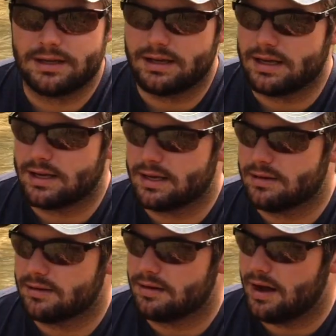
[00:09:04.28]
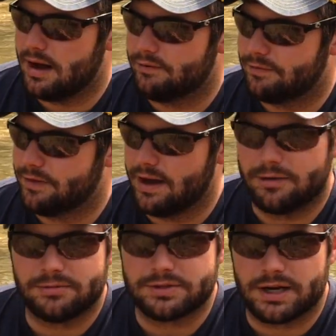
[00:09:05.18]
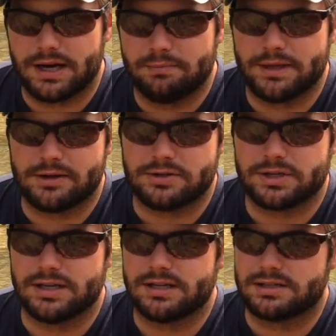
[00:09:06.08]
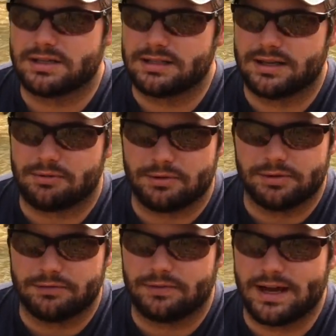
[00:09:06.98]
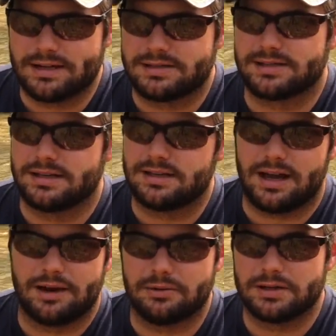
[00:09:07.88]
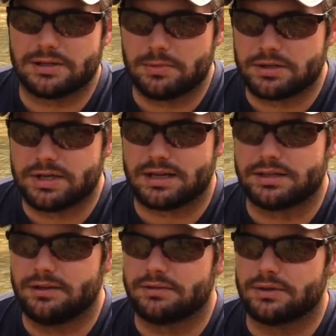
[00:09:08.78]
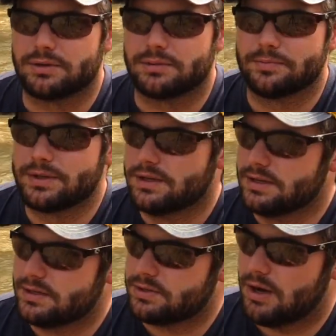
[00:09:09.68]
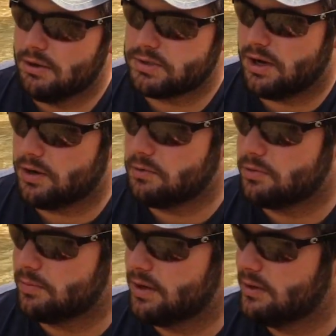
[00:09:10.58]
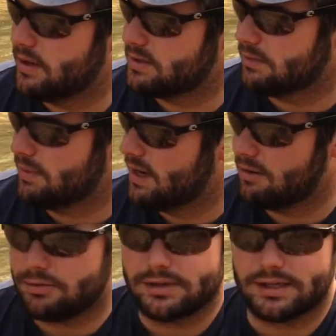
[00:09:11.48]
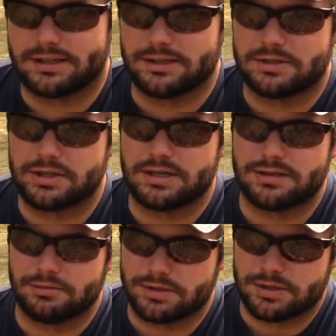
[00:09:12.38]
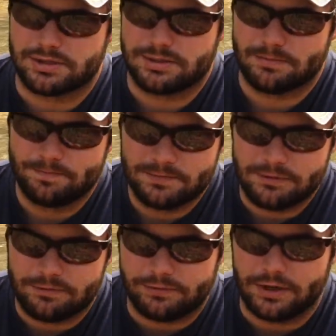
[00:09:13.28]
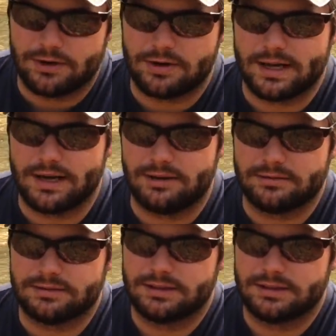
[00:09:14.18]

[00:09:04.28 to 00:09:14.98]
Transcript: And I've found when trying bigger jigs, you get that really fast sink. I don't get as much activity on them. So I was talking with Bo, I said, man, I'd really like to get a jig that would just flutter down